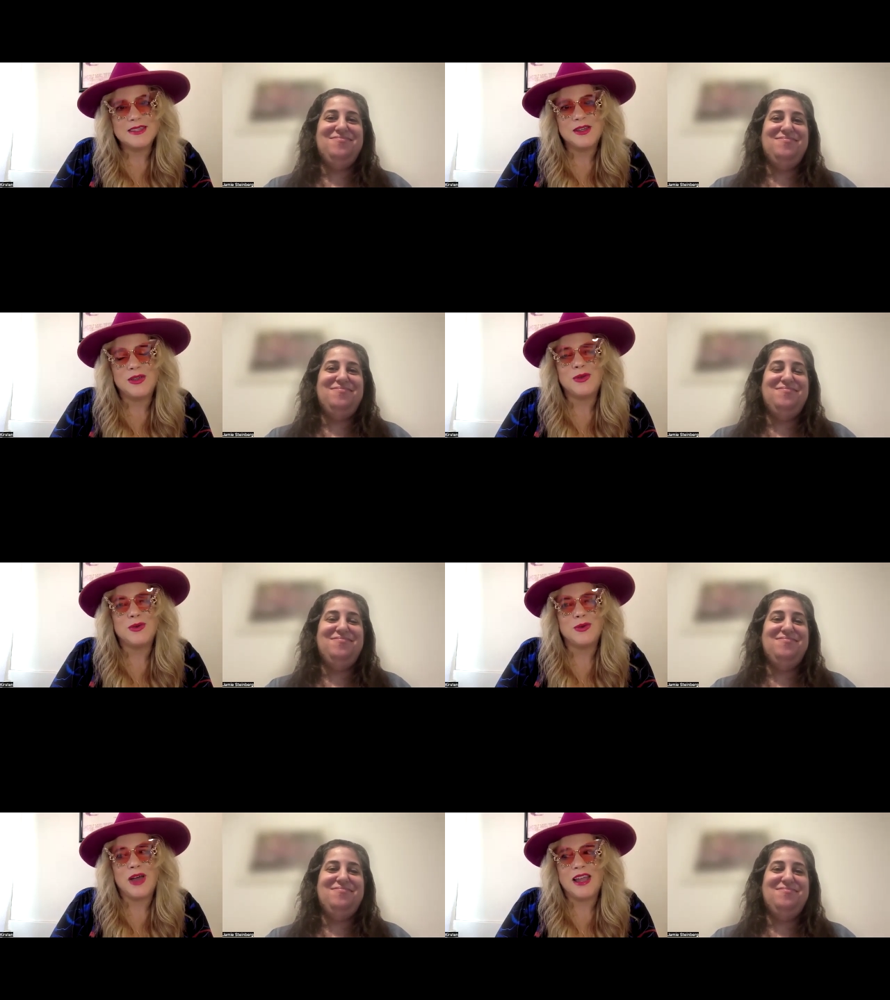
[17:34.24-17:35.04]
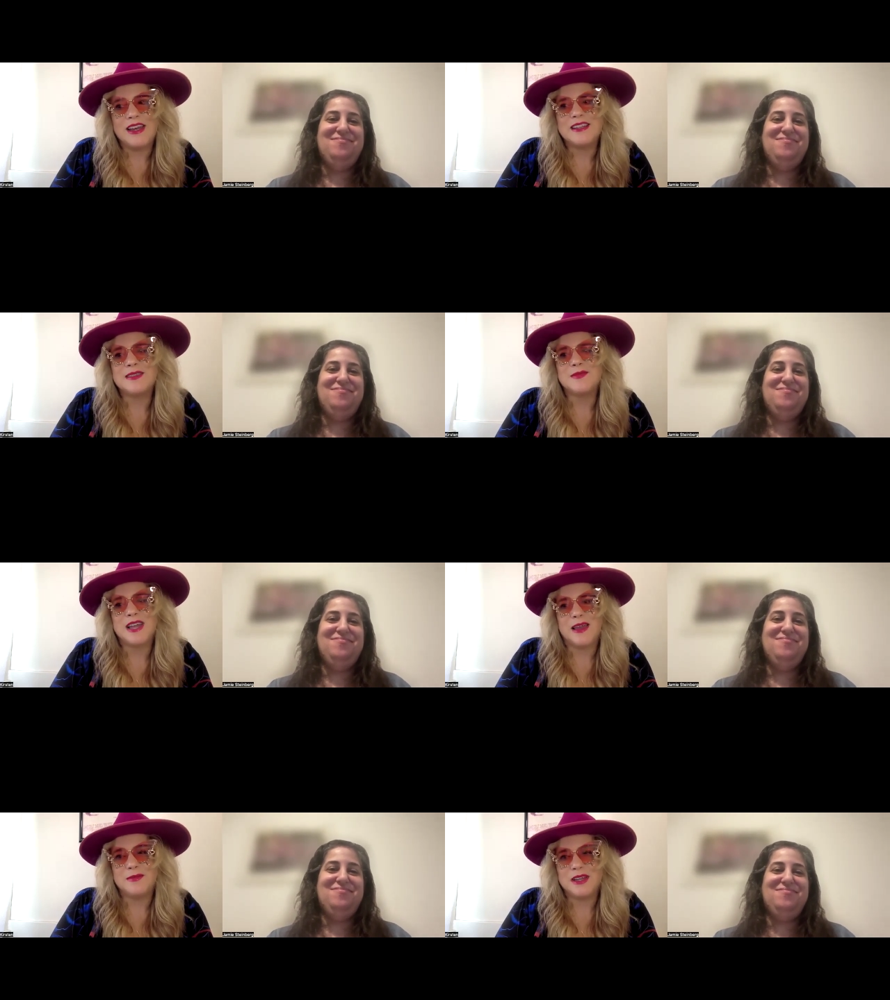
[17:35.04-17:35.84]
Speaker 1: to, I needed some
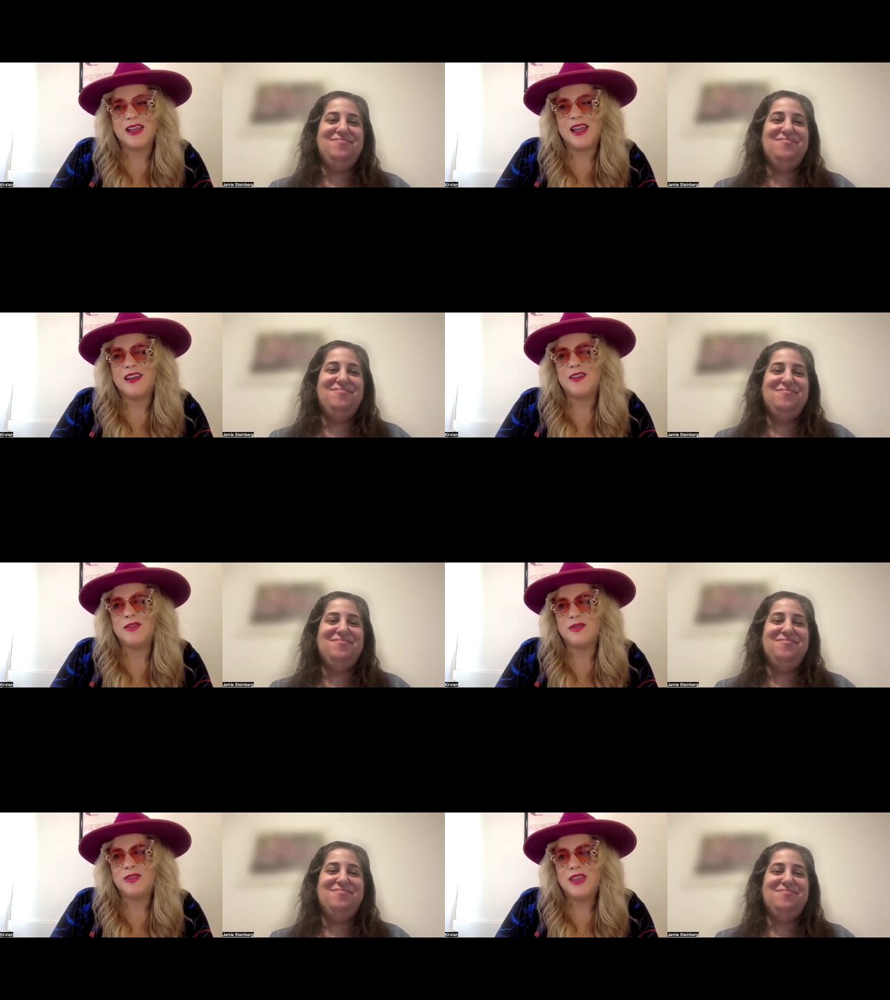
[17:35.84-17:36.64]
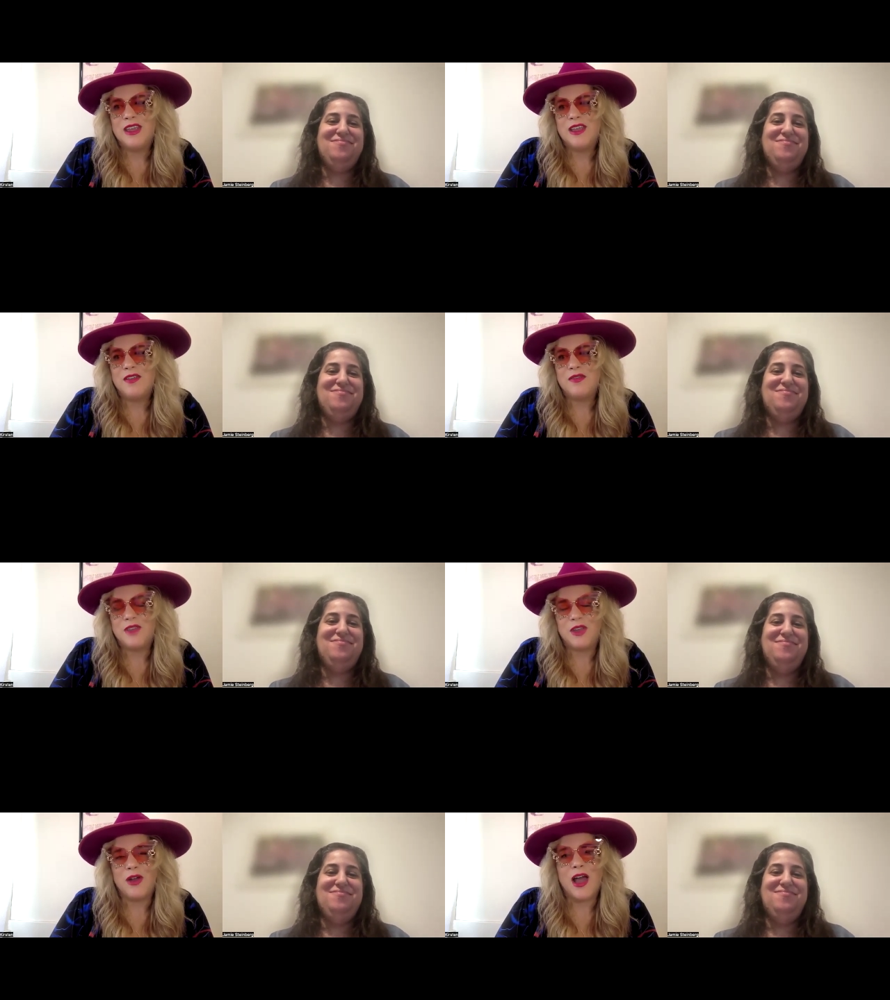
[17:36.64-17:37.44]
time to kind of
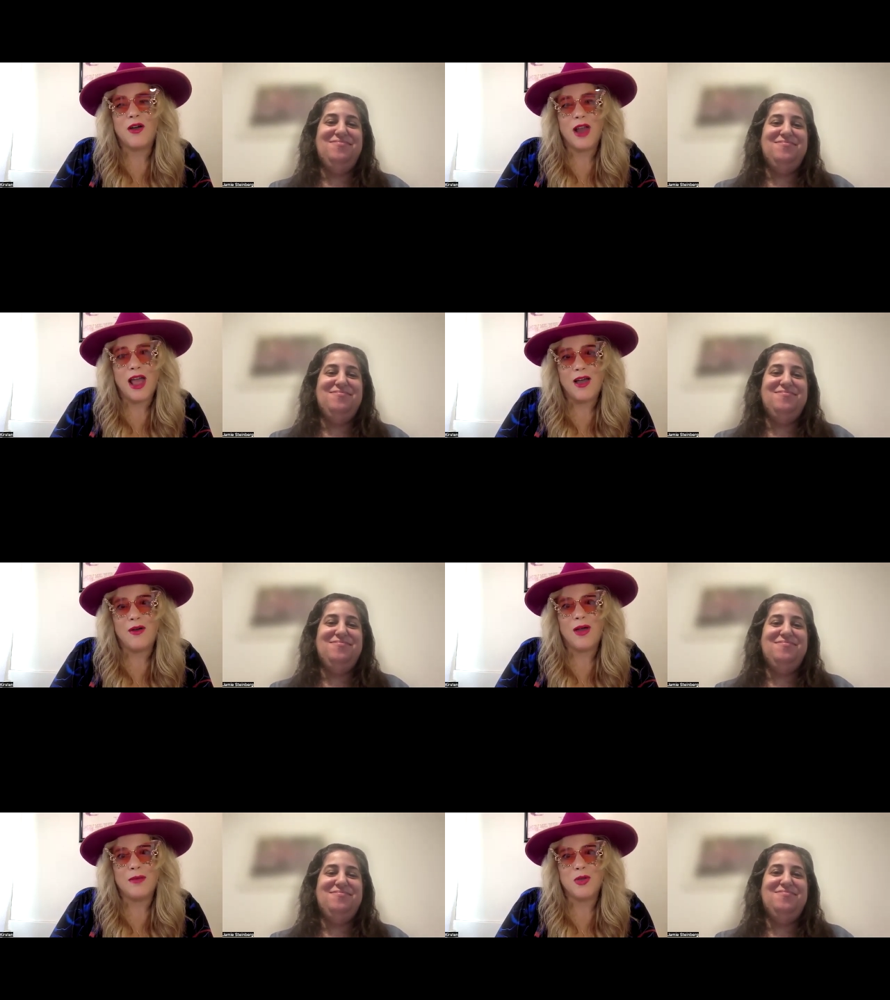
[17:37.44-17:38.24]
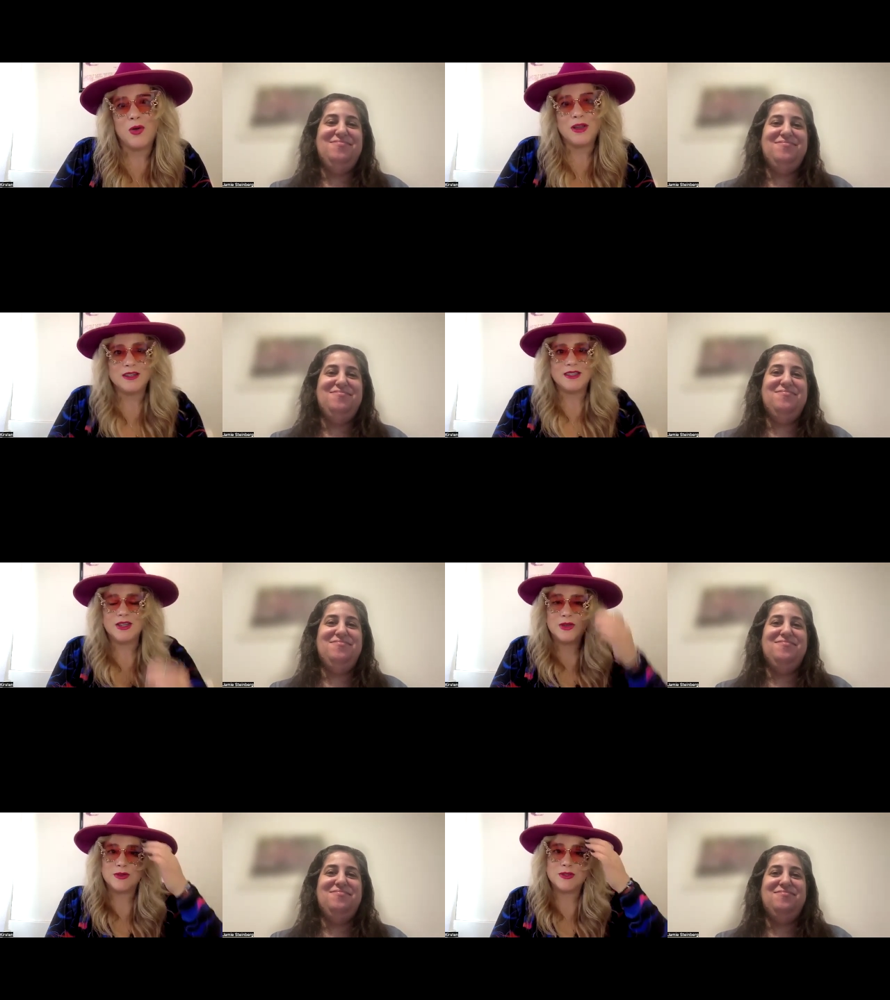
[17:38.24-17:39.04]
figure out how I'm going
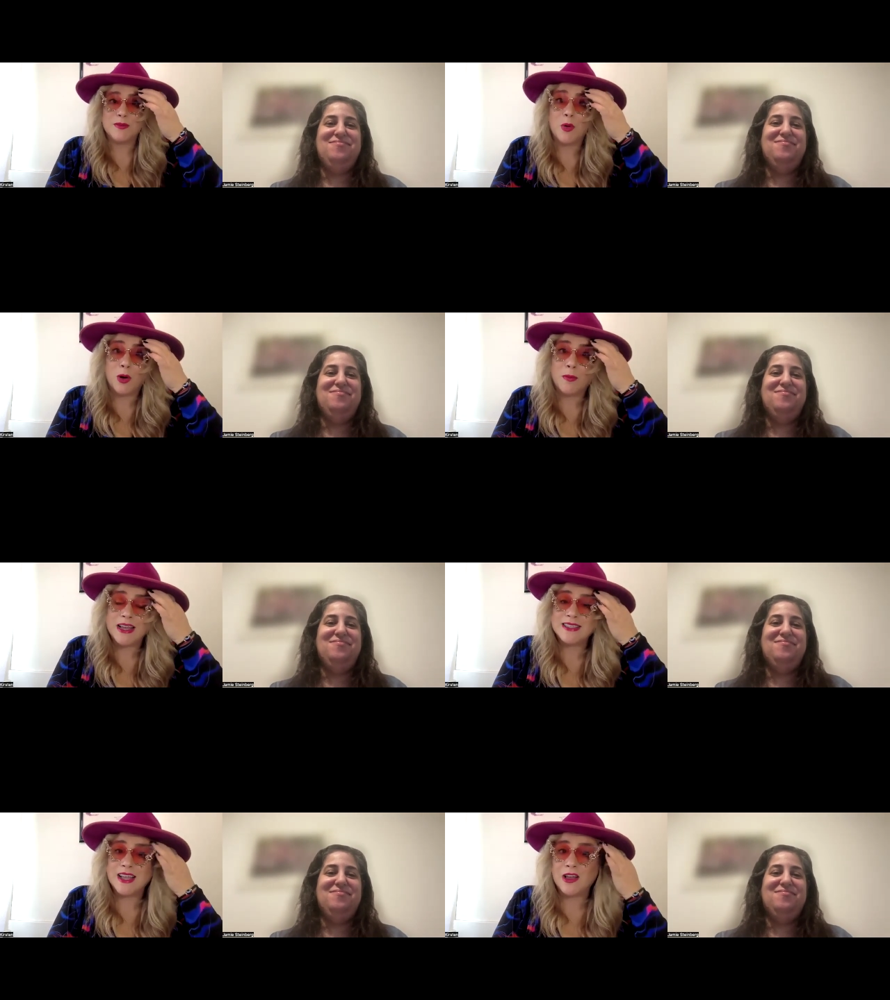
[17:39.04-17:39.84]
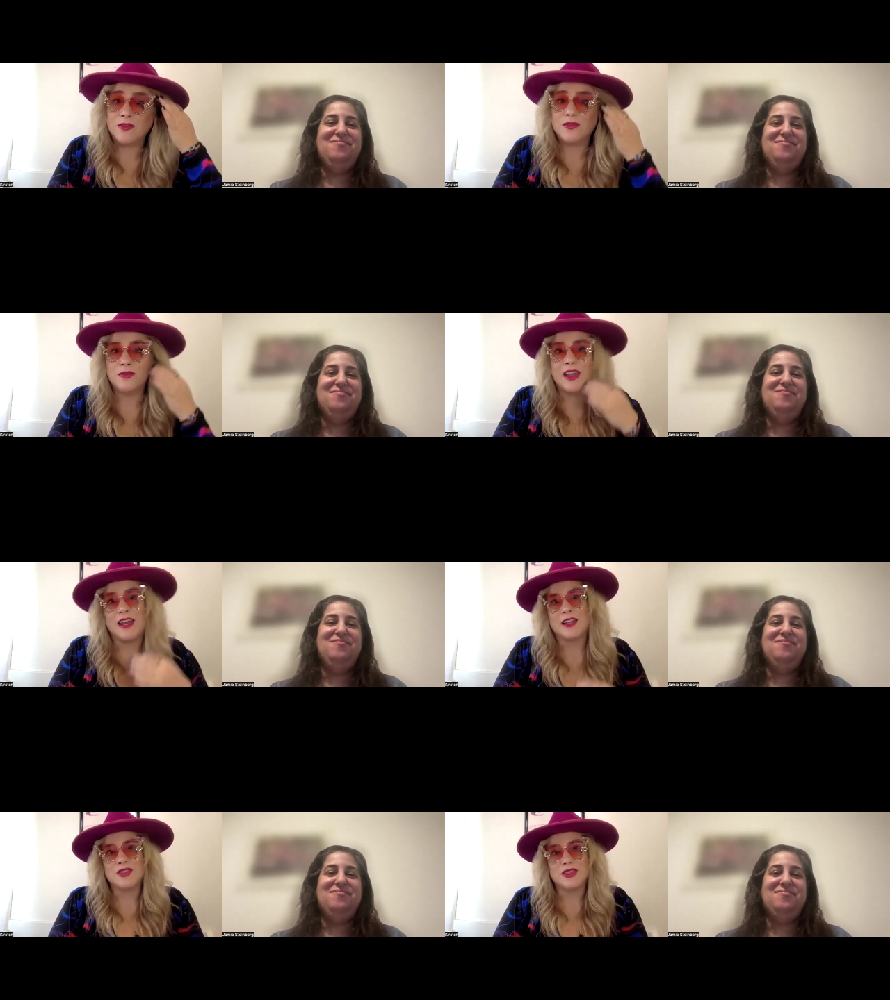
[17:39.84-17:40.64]
to support myself
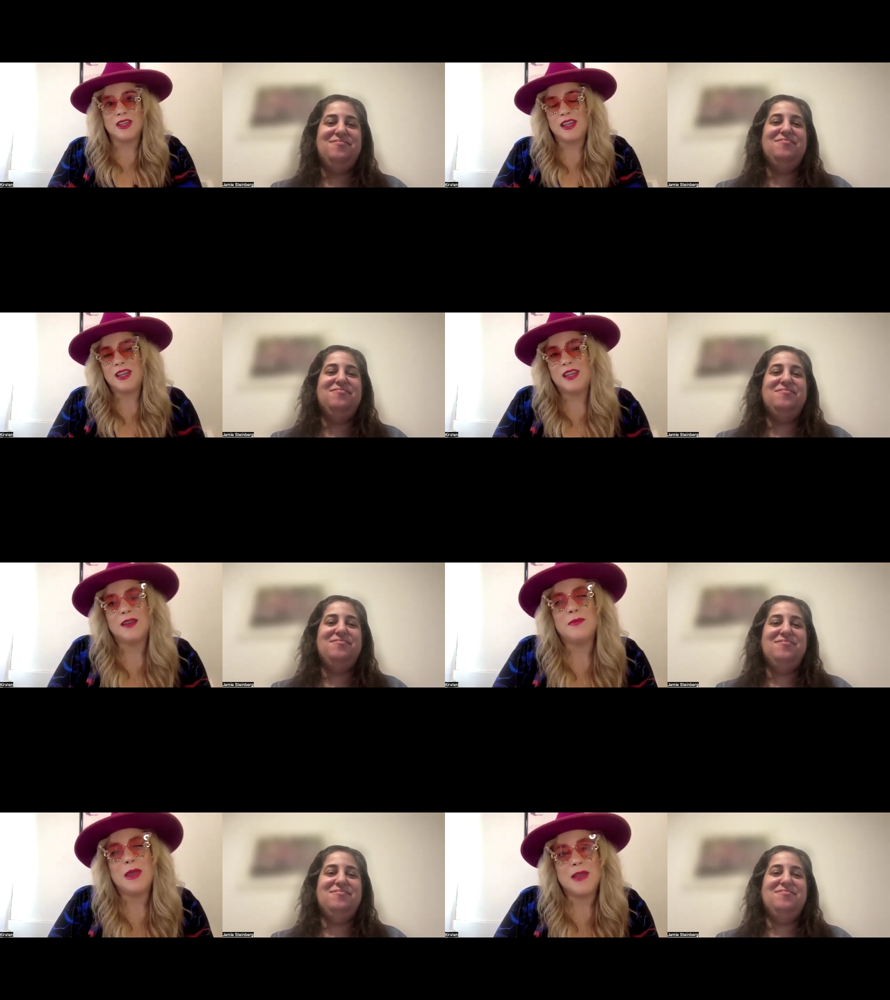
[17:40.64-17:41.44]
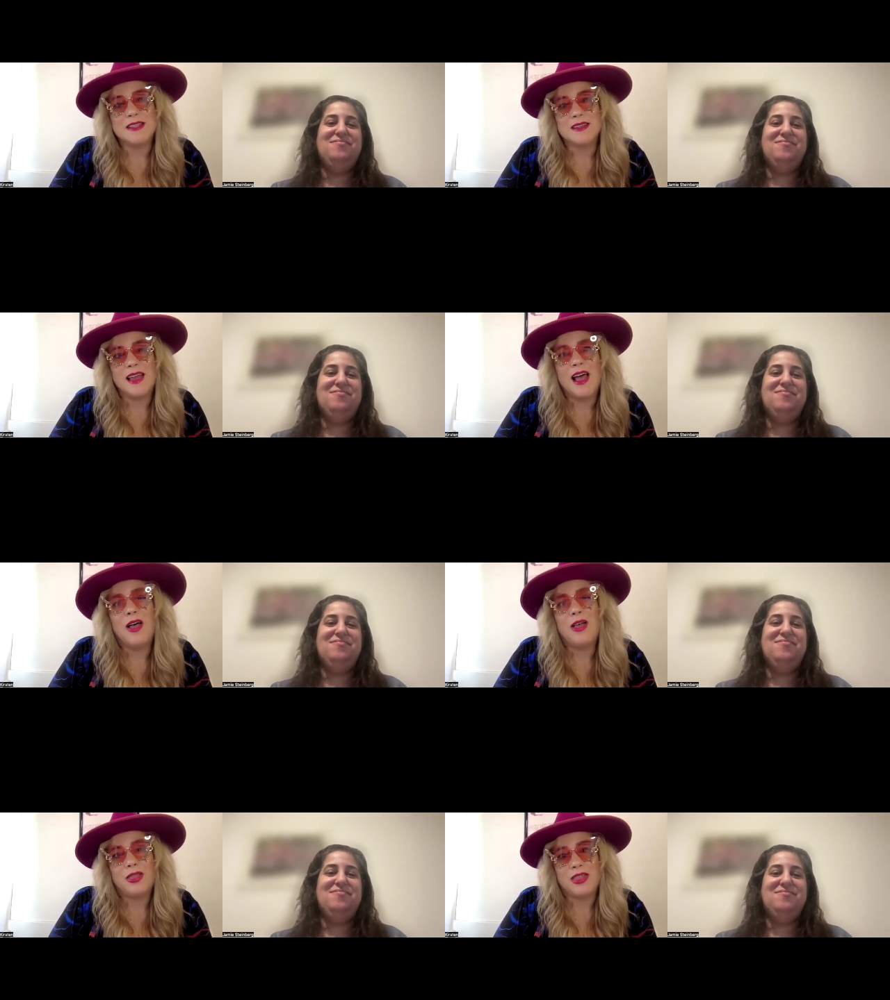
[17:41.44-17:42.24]
financially and my mental
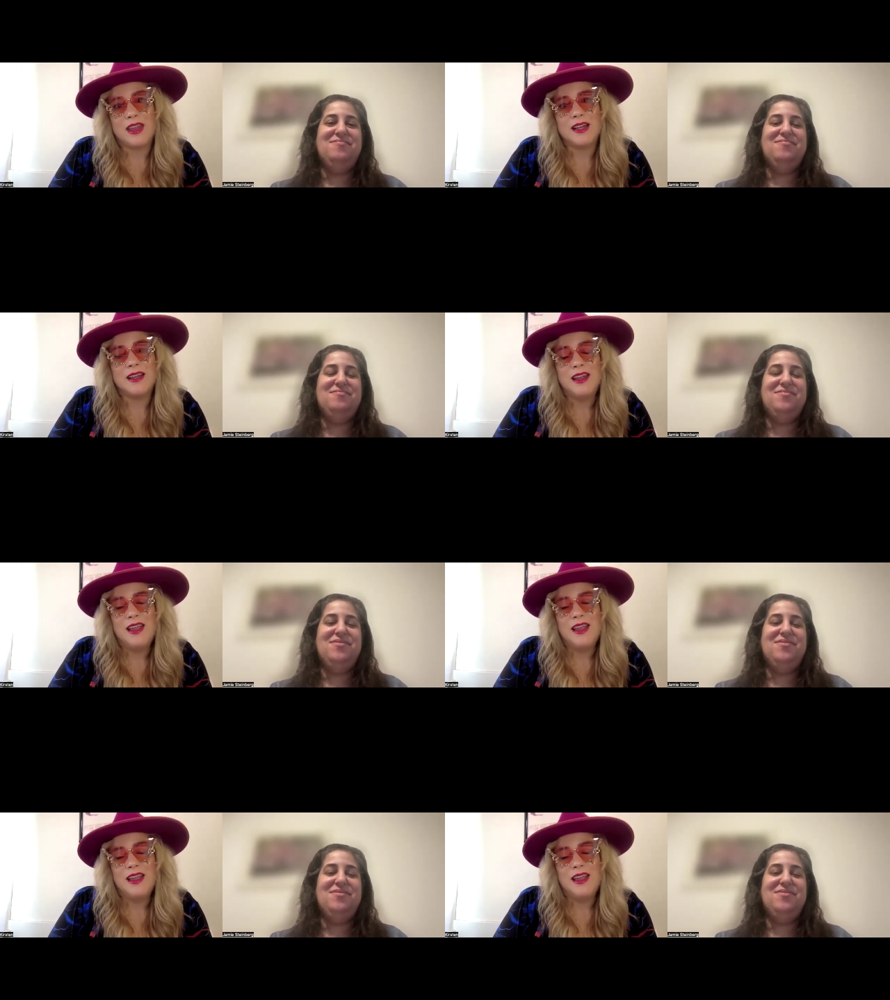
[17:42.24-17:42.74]
health and,